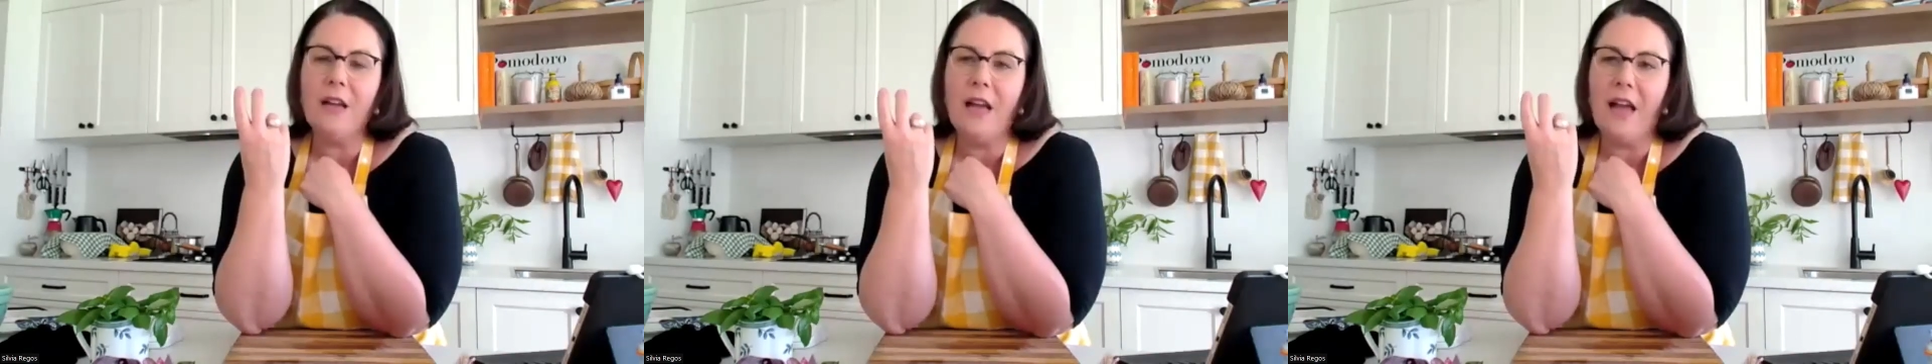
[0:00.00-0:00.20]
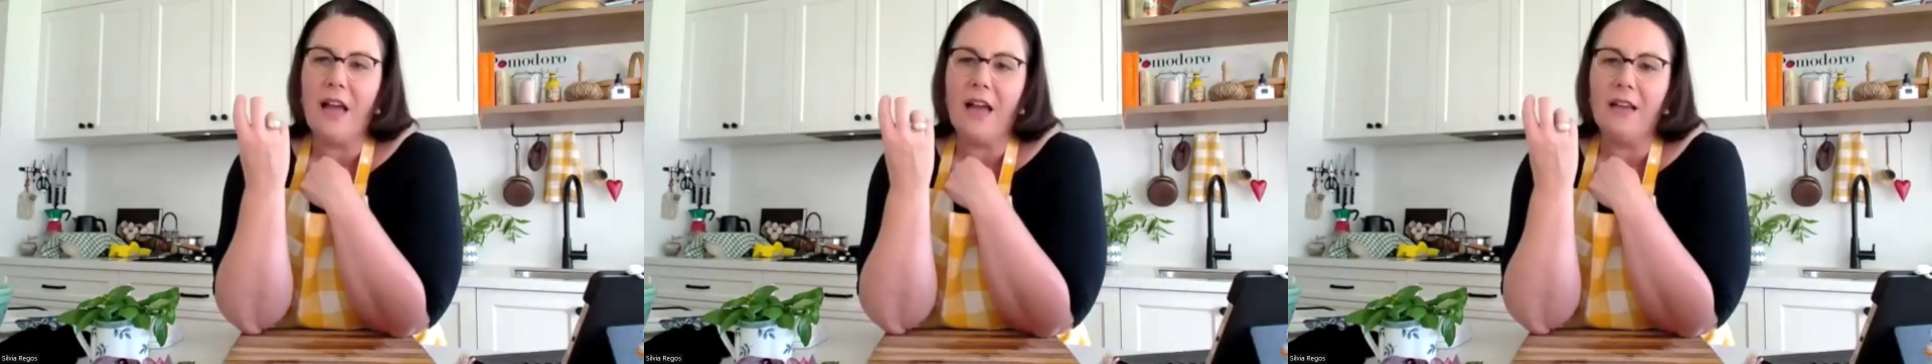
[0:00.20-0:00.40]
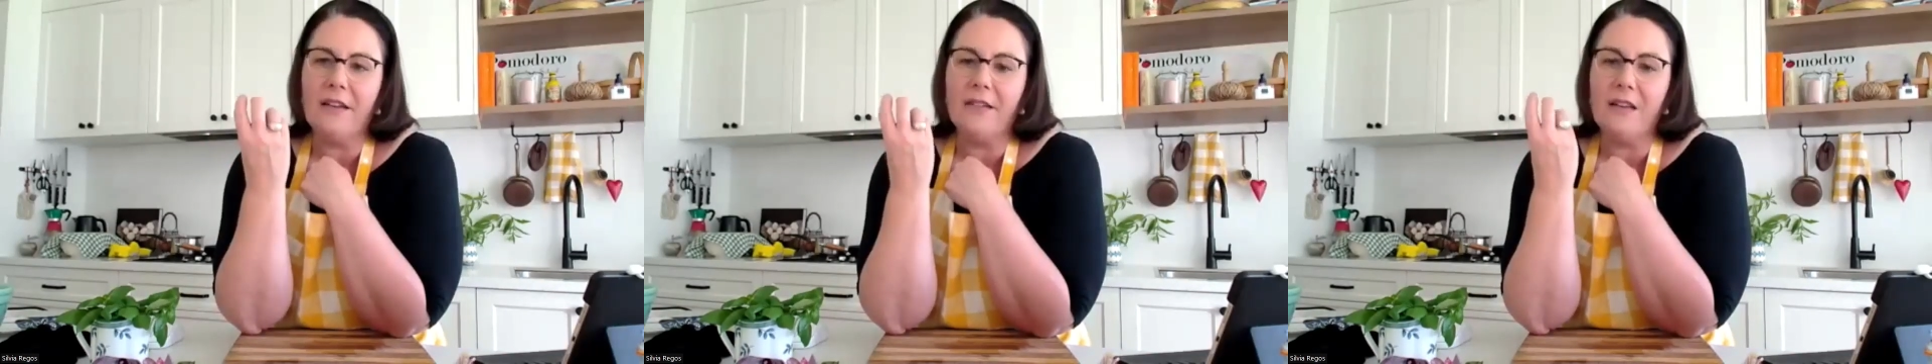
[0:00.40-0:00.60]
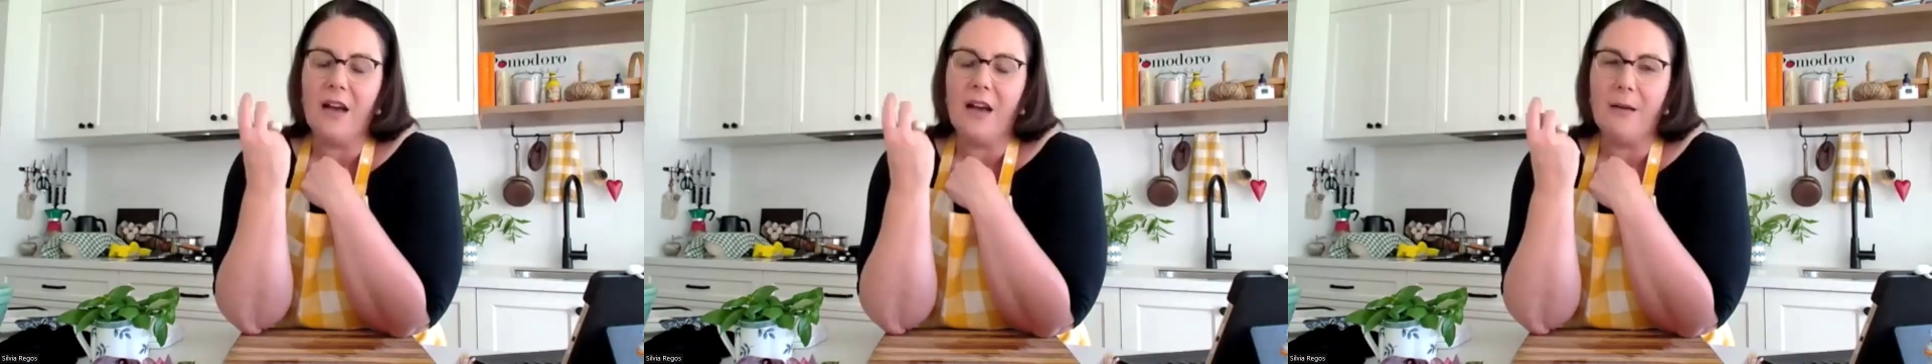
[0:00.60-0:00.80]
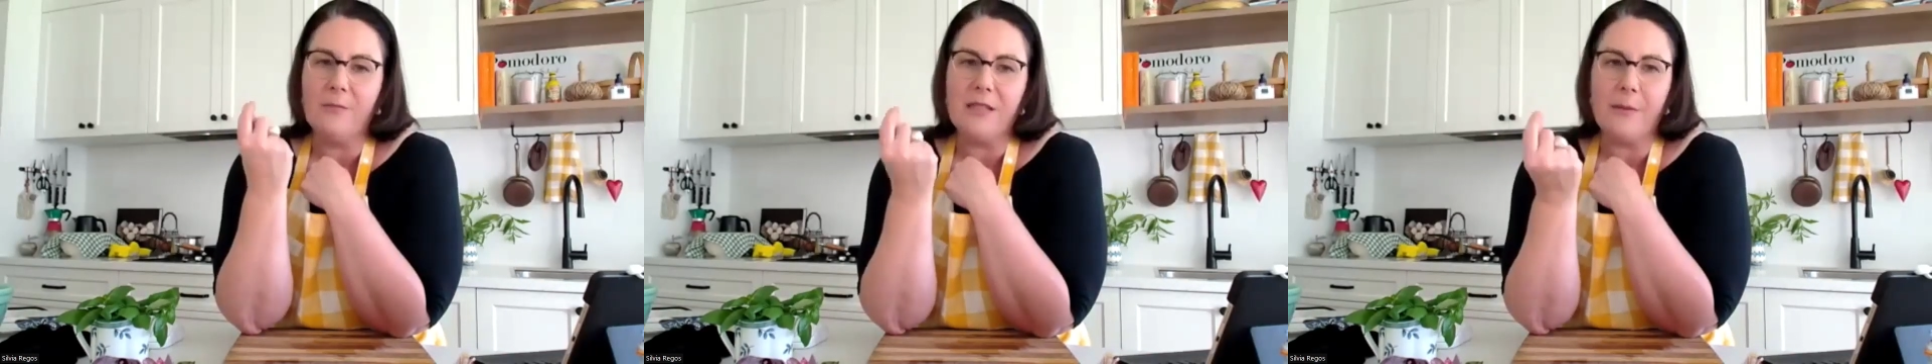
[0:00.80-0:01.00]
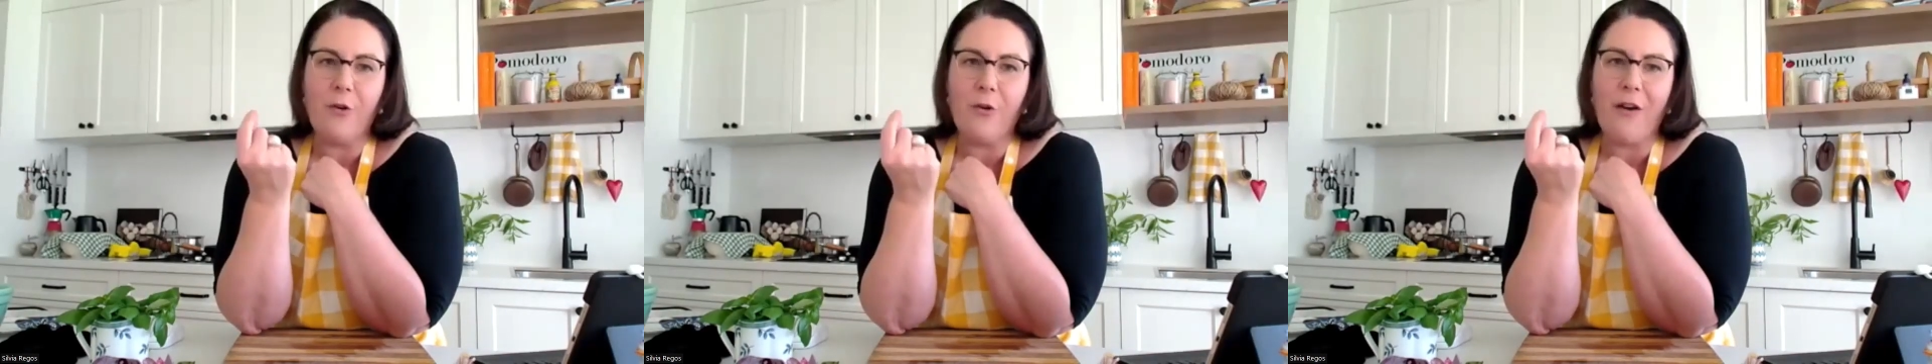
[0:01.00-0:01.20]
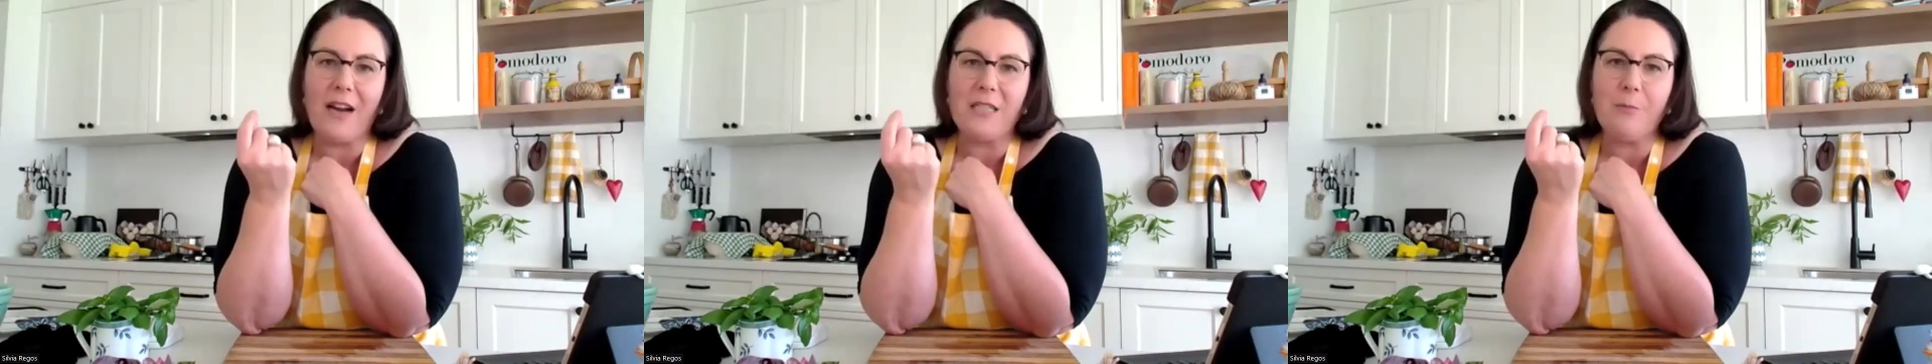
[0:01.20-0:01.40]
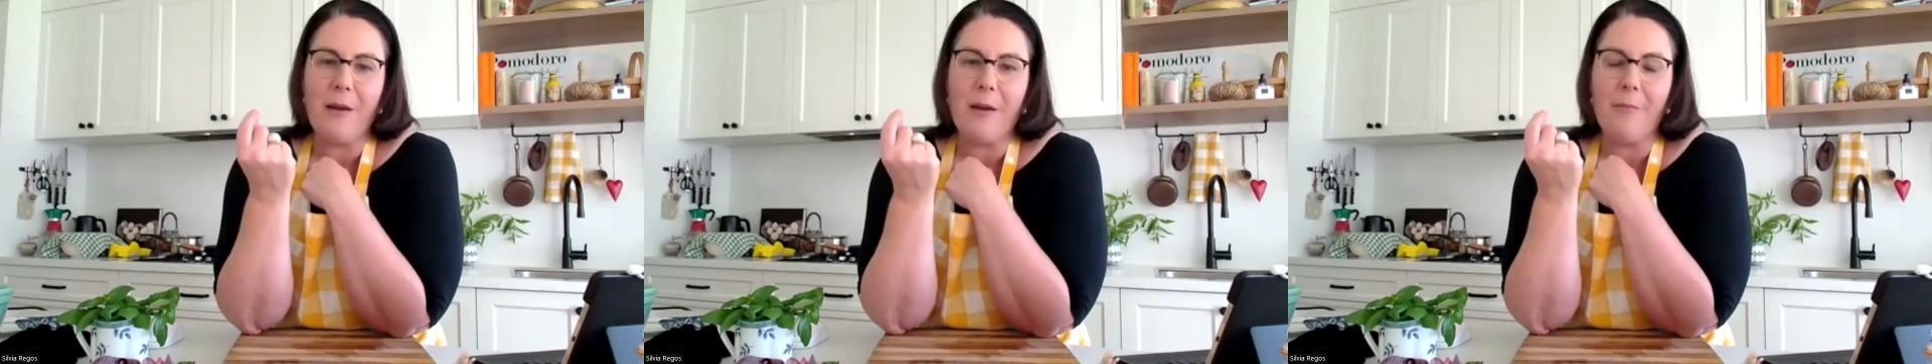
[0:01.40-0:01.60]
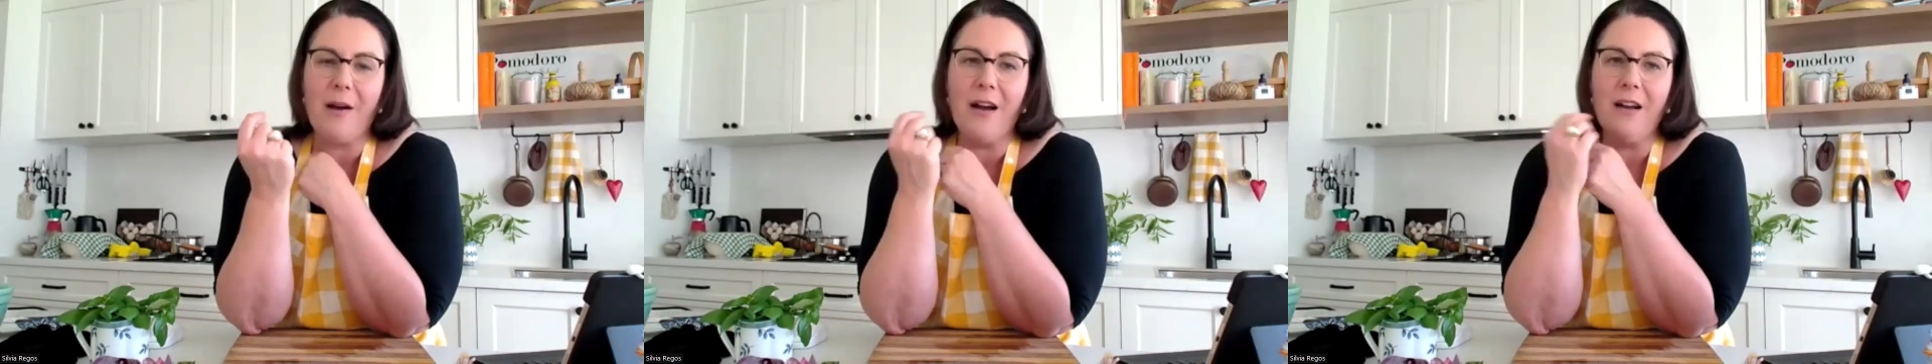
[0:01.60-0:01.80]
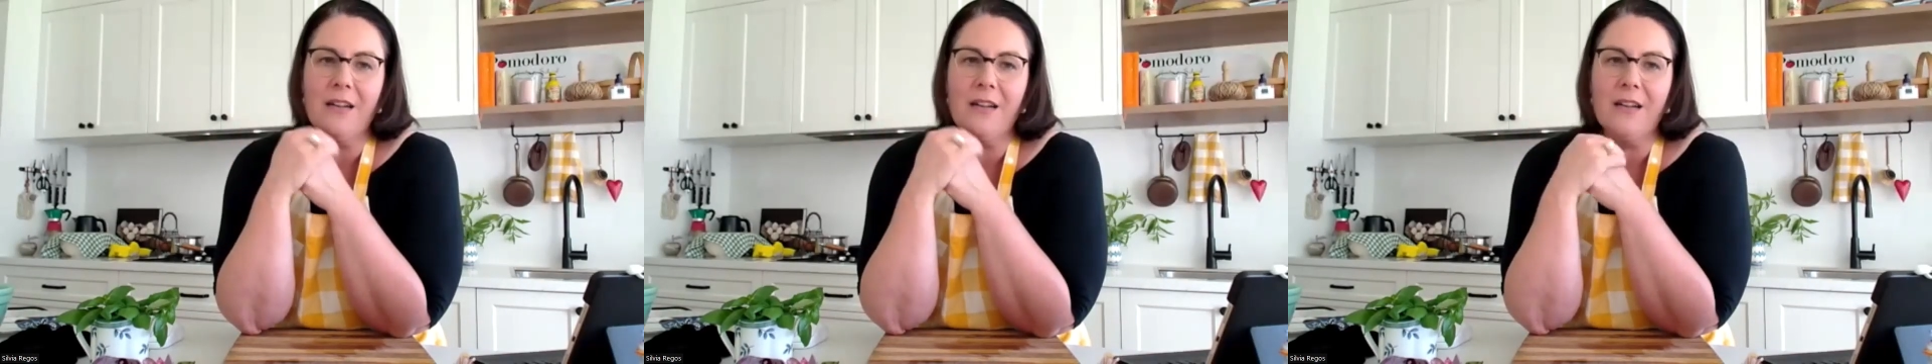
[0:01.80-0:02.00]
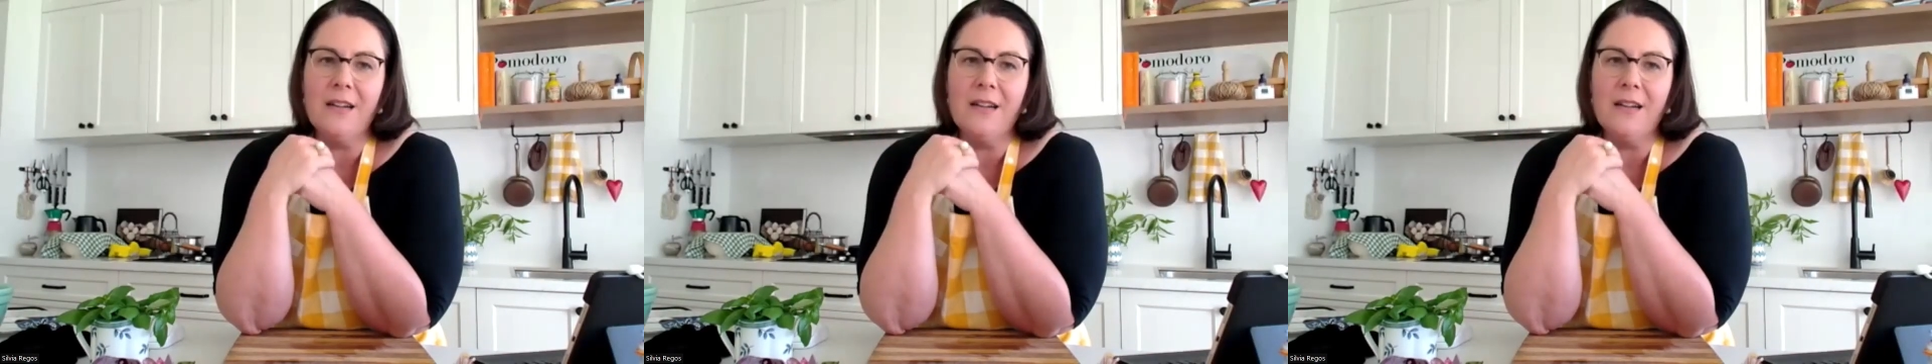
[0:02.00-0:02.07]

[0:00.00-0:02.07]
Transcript: and some cracked pepper.